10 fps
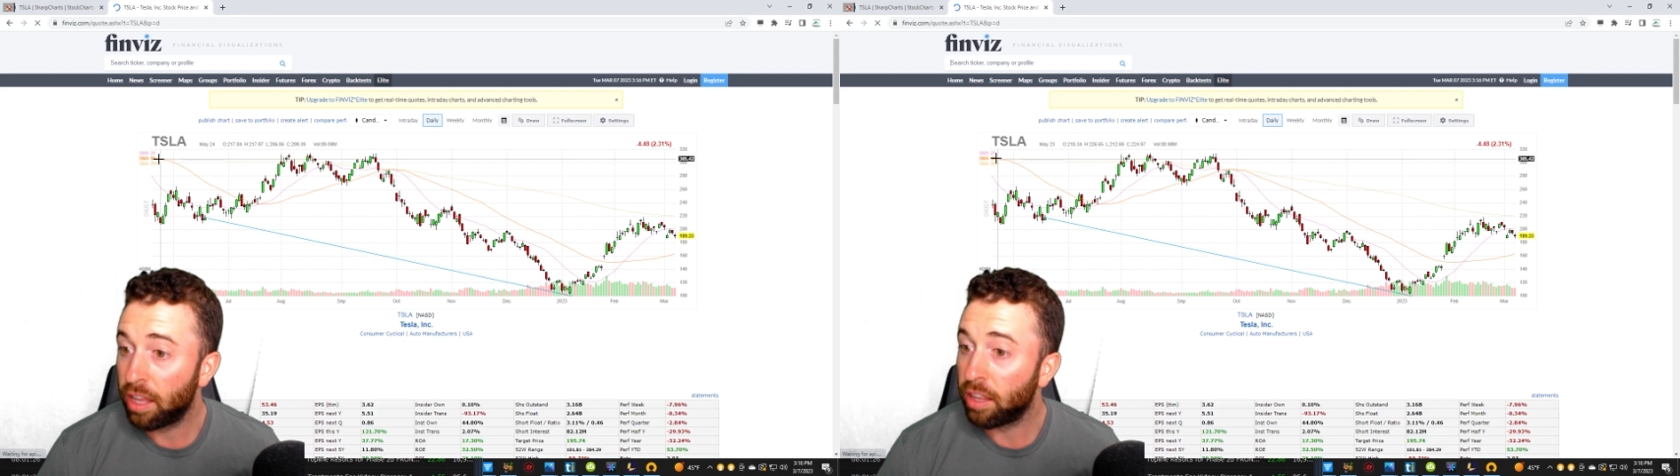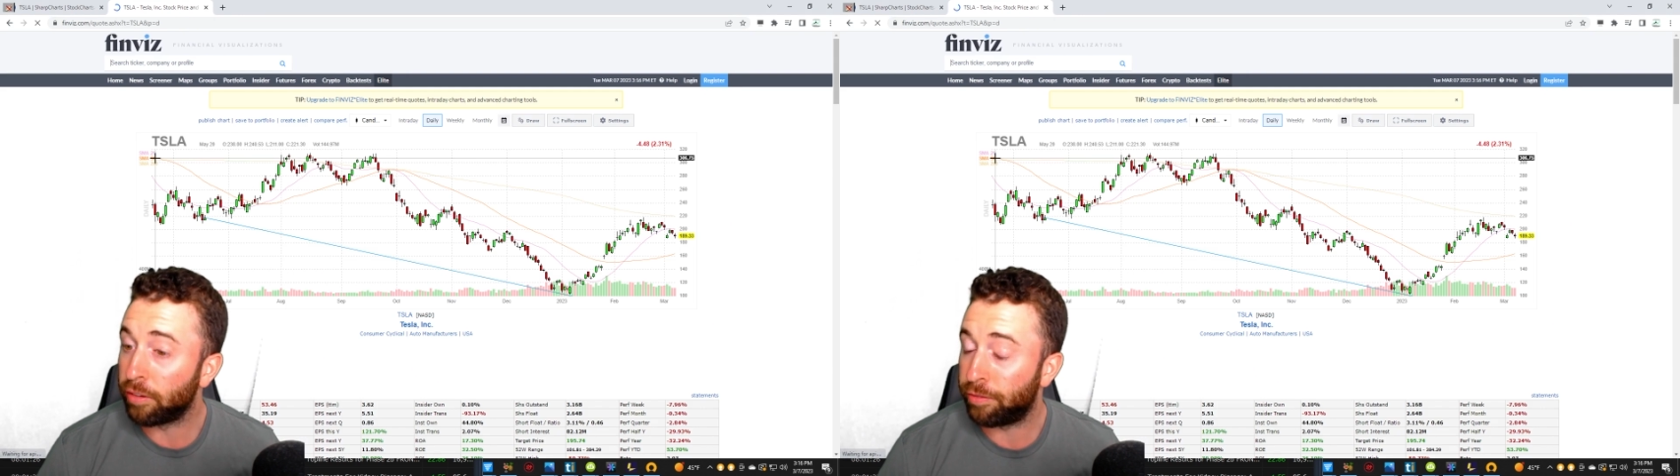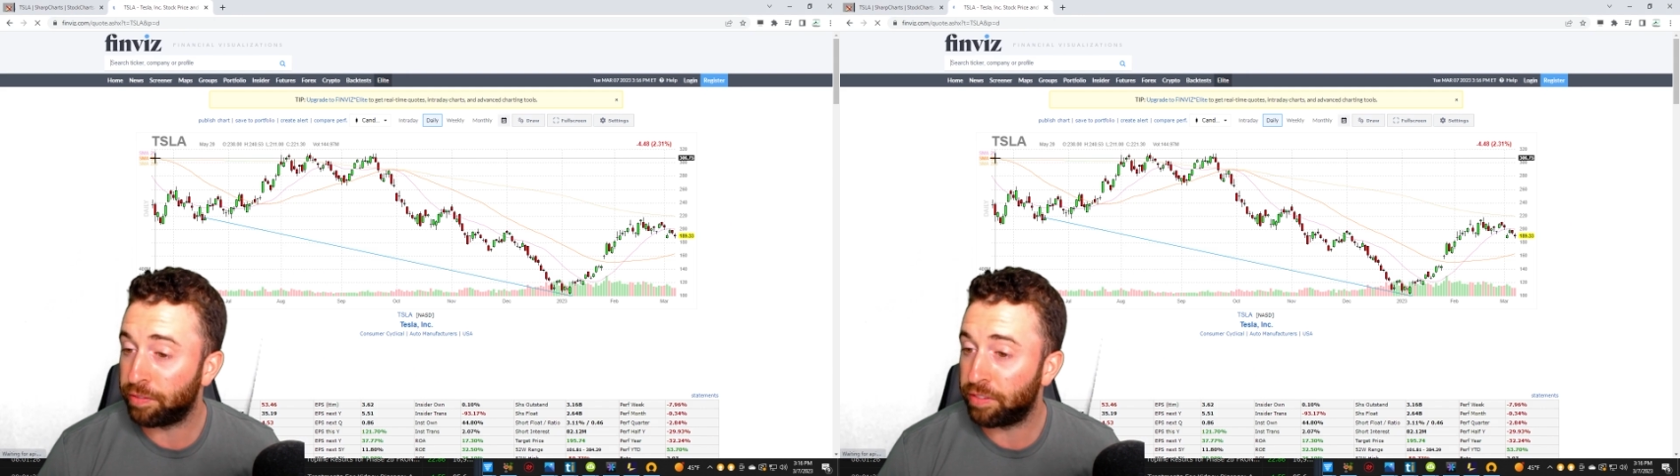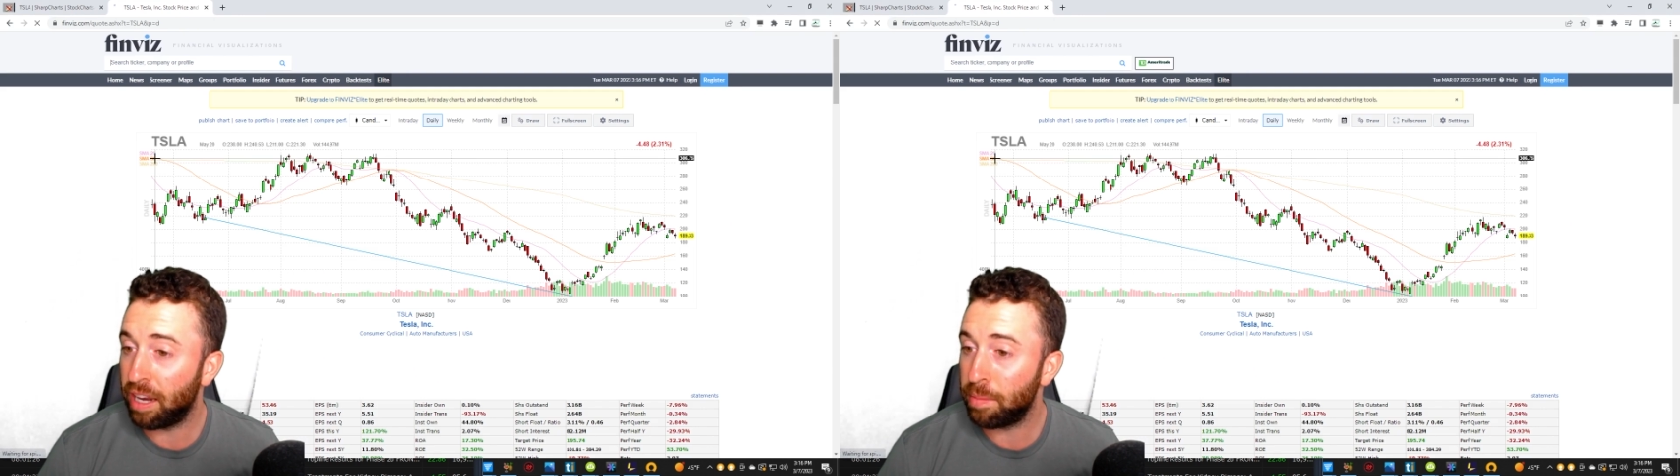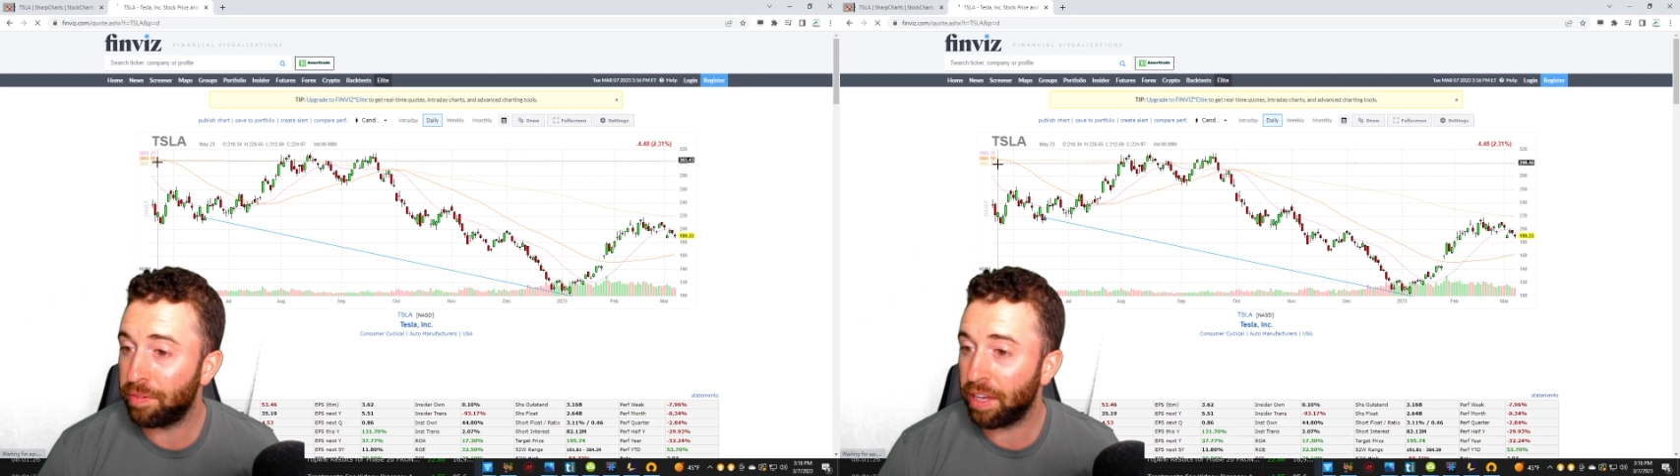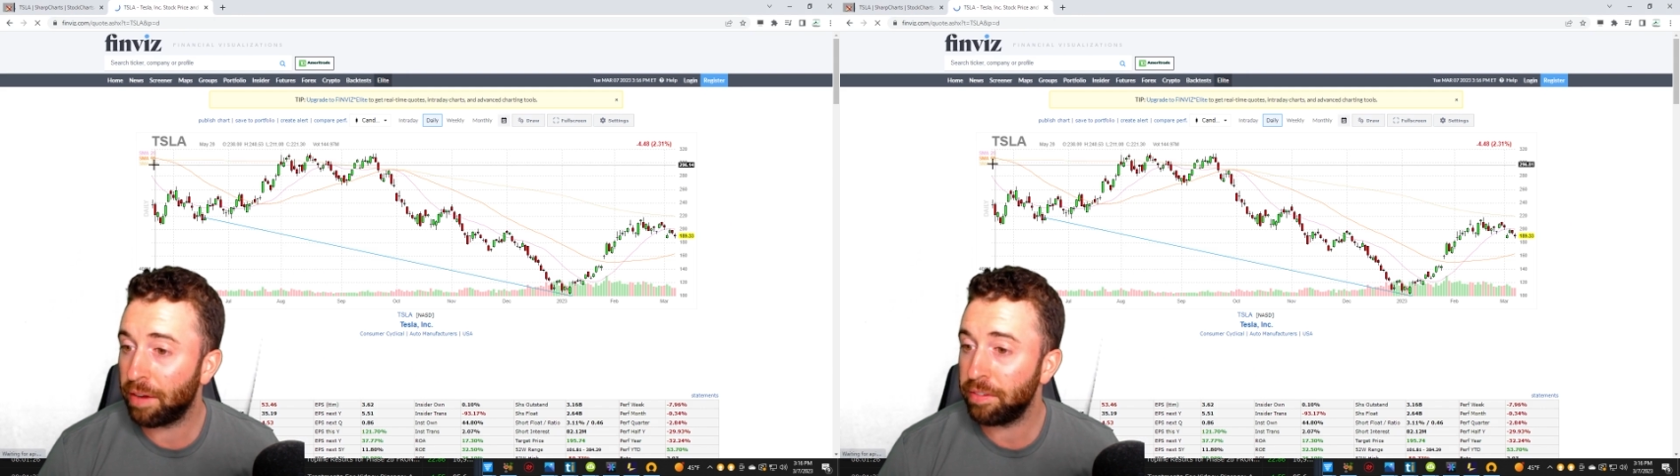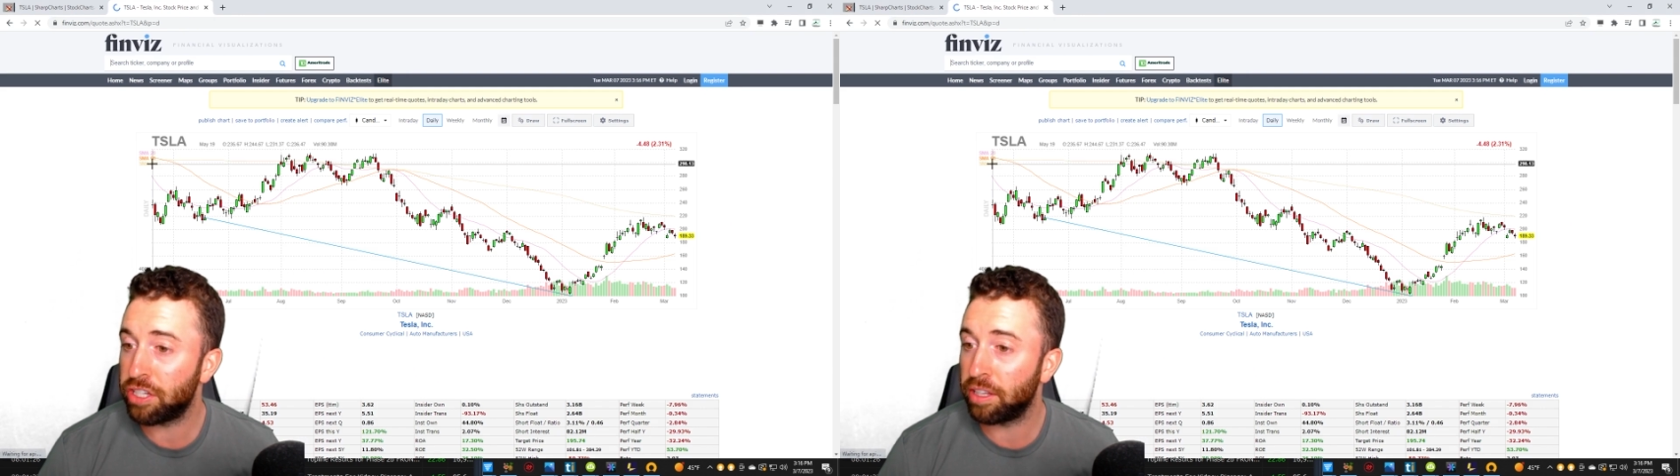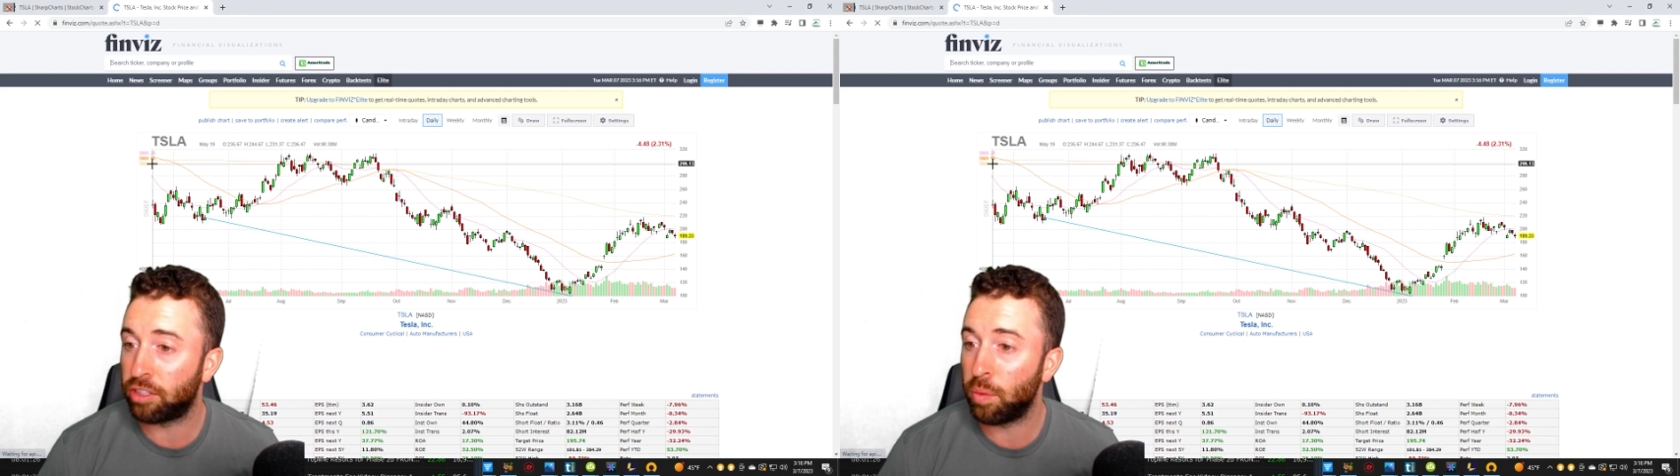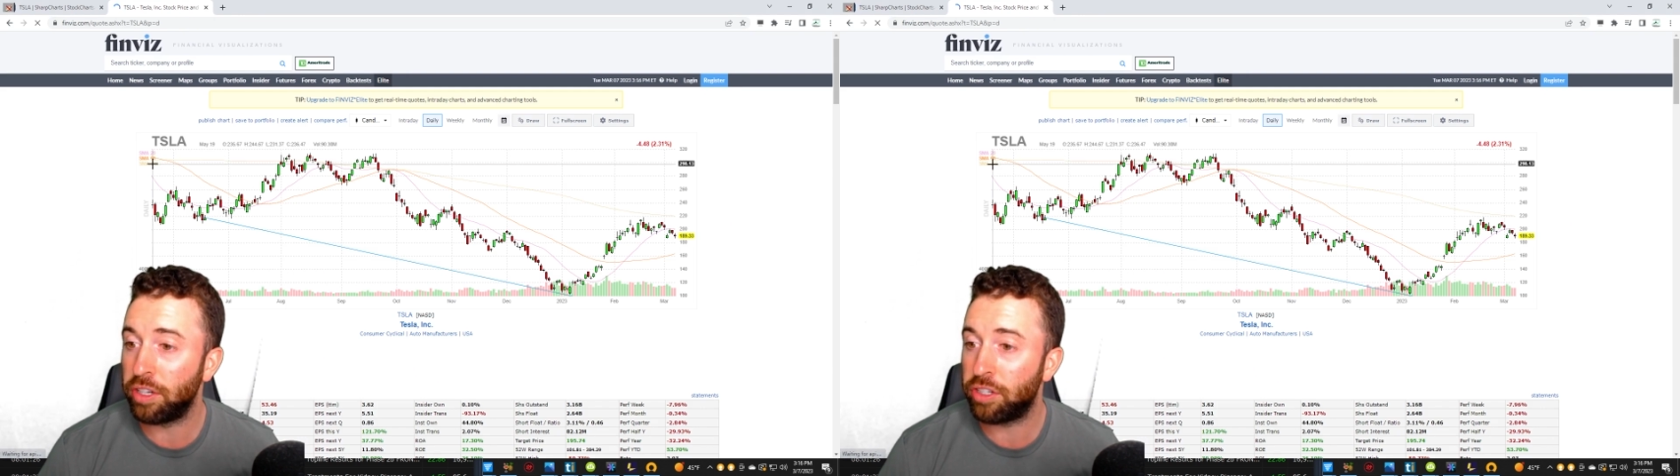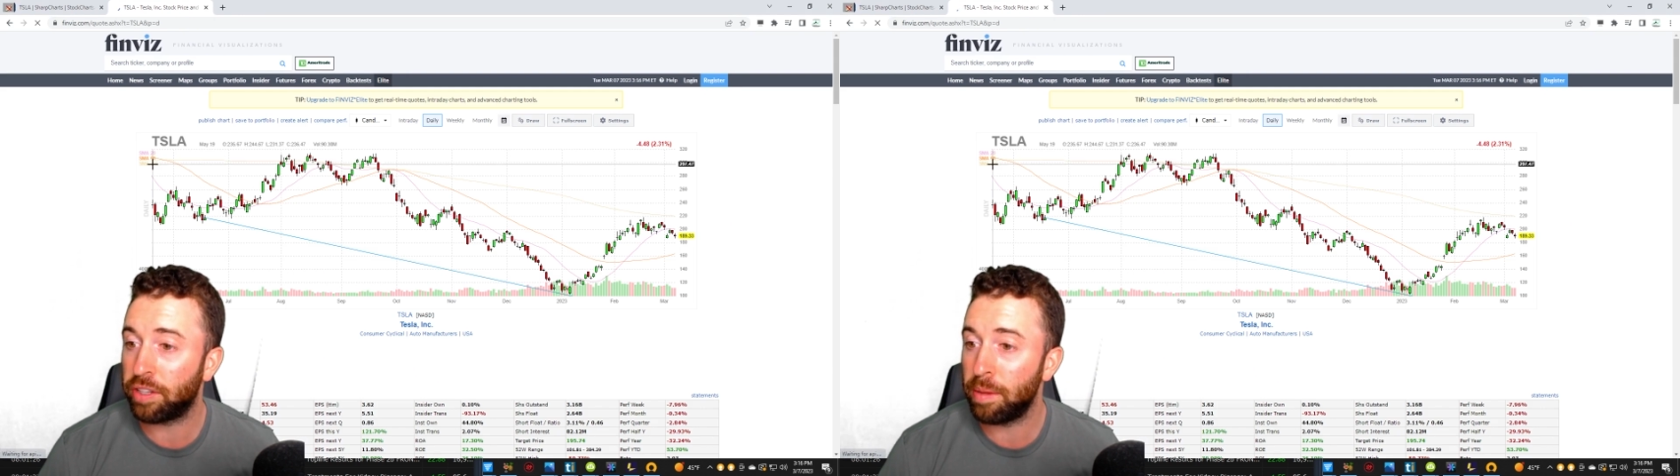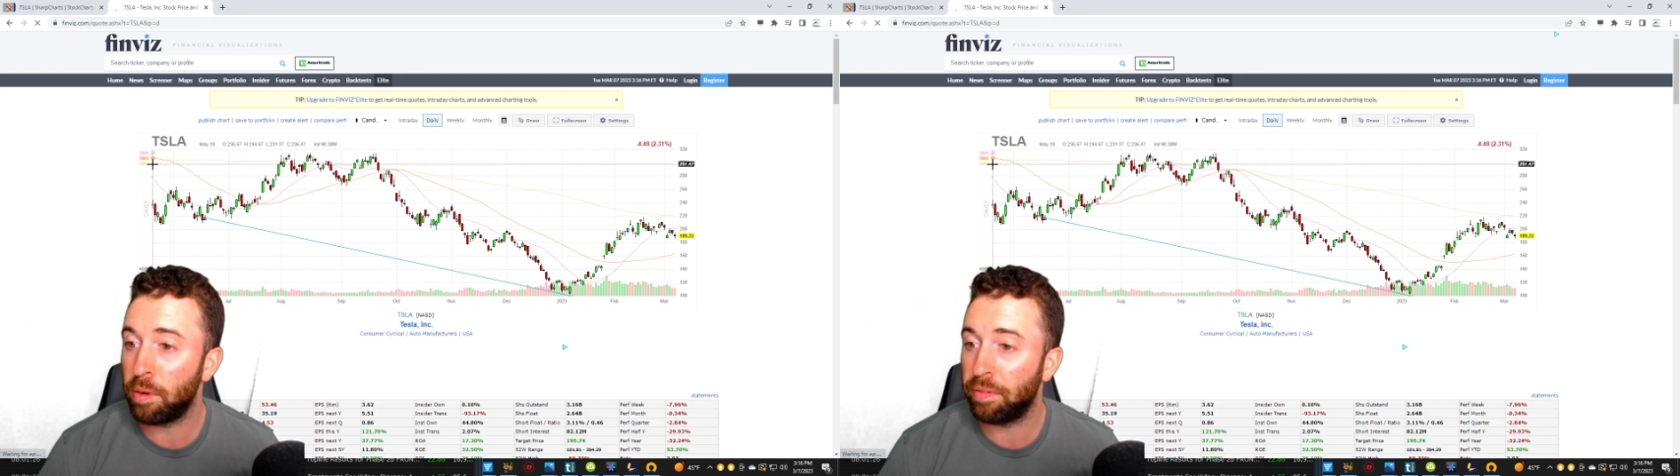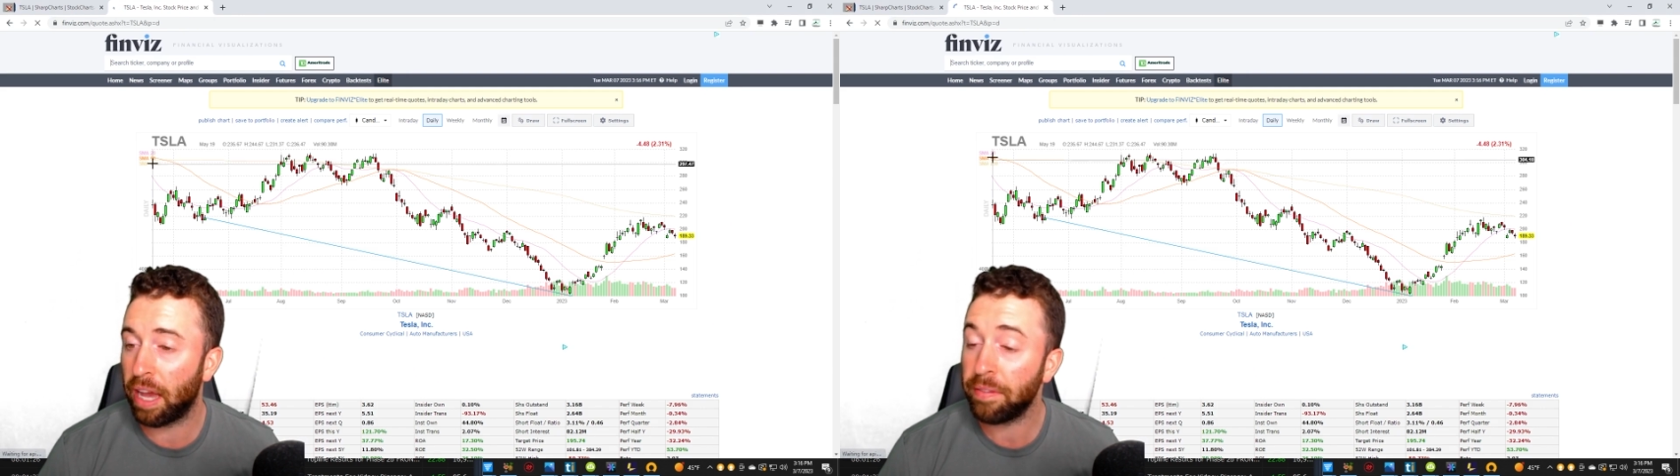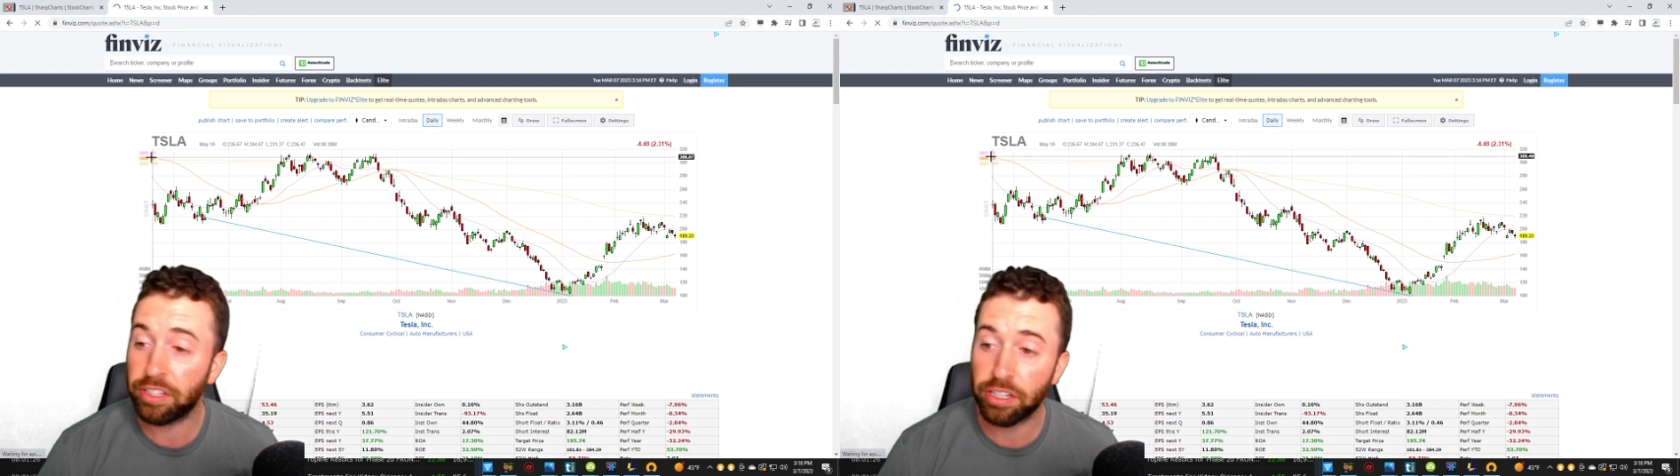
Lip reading: The 50-day moving average, the 200-day moving average.